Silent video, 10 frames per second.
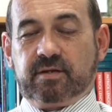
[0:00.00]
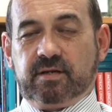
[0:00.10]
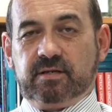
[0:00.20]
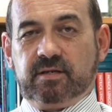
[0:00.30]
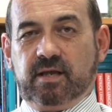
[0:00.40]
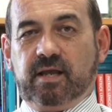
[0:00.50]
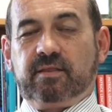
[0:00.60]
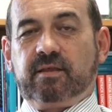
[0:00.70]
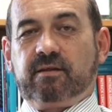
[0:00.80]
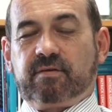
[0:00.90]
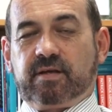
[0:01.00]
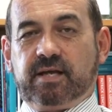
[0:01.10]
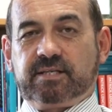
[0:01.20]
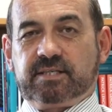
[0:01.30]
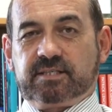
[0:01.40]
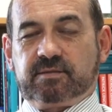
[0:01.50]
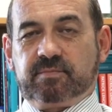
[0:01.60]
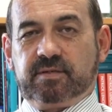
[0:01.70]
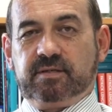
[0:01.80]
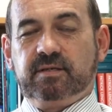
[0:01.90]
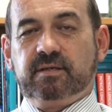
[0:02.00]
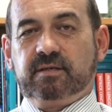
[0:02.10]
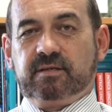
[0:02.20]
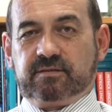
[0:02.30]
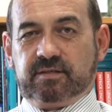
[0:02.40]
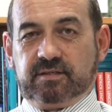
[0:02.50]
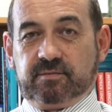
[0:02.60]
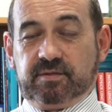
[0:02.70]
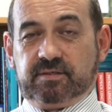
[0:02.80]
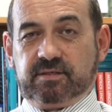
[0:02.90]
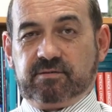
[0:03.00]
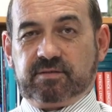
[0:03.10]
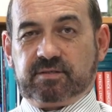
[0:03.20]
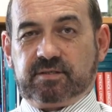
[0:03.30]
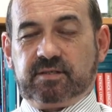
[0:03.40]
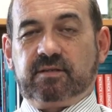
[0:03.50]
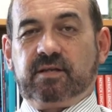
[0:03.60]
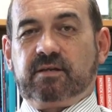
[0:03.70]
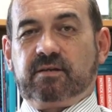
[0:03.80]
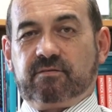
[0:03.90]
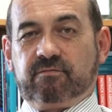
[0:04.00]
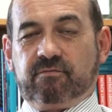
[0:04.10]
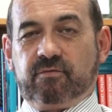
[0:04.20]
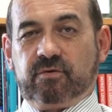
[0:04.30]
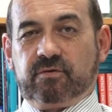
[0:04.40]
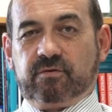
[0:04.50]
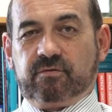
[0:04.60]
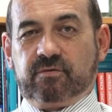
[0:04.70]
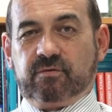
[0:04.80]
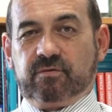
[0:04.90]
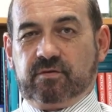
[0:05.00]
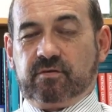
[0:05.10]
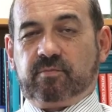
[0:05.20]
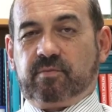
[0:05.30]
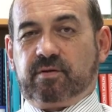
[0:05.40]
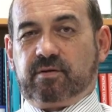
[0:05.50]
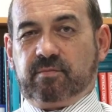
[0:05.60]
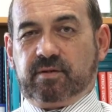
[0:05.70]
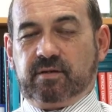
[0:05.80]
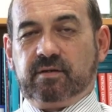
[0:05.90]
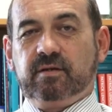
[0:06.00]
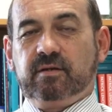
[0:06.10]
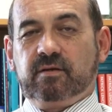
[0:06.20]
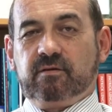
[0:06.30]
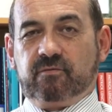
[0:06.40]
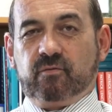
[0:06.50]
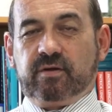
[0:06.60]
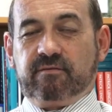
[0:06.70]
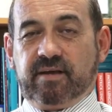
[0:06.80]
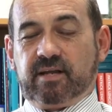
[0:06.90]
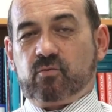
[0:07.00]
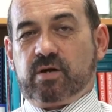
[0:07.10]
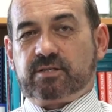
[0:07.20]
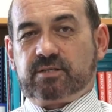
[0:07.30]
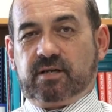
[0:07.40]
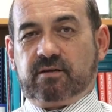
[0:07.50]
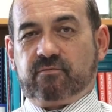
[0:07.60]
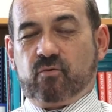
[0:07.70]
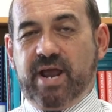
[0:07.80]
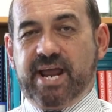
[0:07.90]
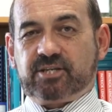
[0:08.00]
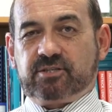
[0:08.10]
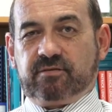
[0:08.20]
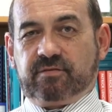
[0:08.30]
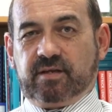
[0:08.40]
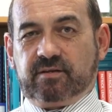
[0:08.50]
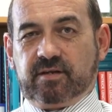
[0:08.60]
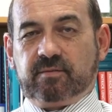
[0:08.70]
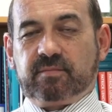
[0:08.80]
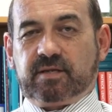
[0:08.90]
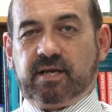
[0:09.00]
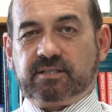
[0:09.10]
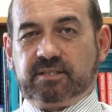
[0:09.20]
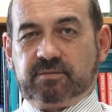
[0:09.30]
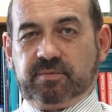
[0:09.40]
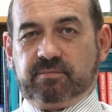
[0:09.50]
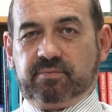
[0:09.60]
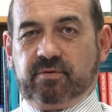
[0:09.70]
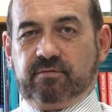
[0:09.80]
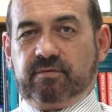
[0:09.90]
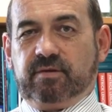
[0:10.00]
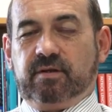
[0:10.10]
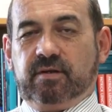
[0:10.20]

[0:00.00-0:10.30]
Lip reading: dean, and then if a case is to be seen to be serious, then it is referred to the student disciplinary committee for evaluation and for action if they deem the case has been proven.